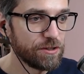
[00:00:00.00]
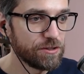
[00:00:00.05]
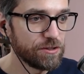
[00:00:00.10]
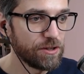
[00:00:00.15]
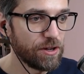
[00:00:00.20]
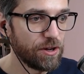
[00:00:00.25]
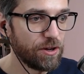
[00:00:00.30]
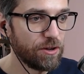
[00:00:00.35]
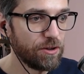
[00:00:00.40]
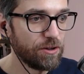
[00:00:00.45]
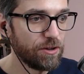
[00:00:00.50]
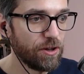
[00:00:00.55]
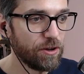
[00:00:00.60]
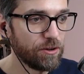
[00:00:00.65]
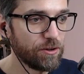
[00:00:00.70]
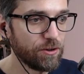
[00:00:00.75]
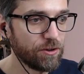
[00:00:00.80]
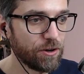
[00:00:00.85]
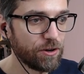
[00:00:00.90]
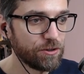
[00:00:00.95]
So
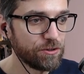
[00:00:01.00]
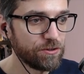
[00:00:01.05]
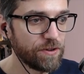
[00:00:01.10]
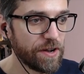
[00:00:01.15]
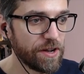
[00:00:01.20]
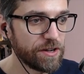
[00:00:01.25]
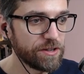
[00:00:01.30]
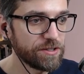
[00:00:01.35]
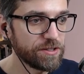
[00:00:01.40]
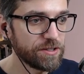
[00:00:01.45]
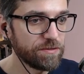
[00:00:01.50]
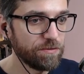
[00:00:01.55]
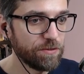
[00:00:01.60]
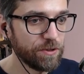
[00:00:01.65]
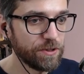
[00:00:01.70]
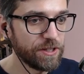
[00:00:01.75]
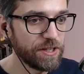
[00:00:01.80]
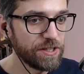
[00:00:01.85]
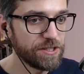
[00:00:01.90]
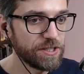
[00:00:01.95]
local contrast
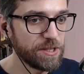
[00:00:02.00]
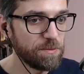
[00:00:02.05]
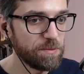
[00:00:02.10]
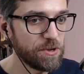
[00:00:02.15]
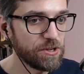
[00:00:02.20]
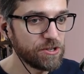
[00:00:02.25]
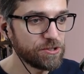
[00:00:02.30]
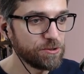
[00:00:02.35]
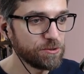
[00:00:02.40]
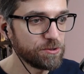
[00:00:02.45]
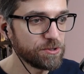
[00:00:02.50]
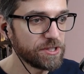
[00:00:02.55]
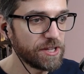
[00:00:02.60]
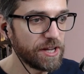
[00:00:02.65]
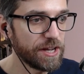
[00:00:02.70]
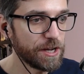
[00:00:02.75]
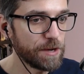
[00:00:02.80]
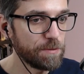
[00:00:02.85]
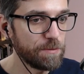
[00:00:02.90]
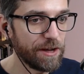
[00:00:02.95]
for this image looks
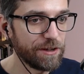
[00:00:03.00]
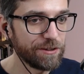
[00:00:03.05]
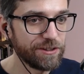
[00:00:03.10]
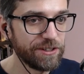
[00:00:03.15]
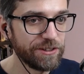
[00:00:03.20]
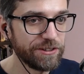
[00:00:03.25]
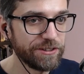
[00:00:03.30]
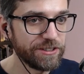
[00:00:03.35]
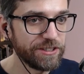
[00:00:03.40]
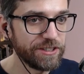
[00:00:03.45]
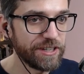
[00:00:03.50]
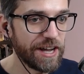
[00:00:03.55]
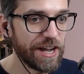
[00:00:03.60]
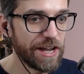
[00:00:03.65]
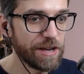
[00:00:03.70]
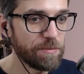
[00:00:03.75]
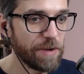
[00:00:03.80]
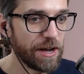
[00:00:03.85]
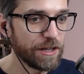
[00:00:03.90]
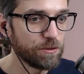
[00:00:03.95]
like about
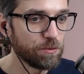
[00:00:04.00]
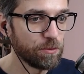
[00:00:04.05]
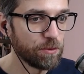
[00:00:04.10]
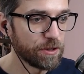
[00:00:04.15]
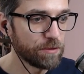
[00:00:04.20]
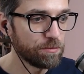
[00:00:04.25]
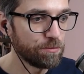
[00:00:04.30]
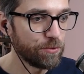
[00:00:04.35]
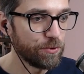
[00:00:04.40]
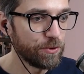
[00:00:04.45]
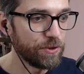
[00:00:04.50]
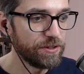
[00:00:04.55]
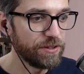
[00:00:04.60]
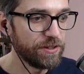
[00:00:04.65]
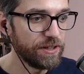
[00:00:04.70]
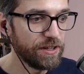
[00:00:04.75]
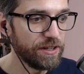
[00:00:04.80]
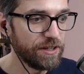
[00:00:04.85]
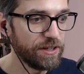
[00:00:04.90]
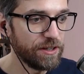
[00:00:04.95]
39 might work
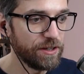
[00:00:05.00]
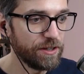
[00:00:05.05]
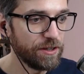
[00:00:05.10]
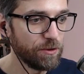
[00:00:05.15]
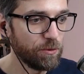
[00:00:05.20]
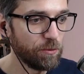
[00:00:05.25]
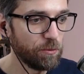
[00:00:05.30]
pretty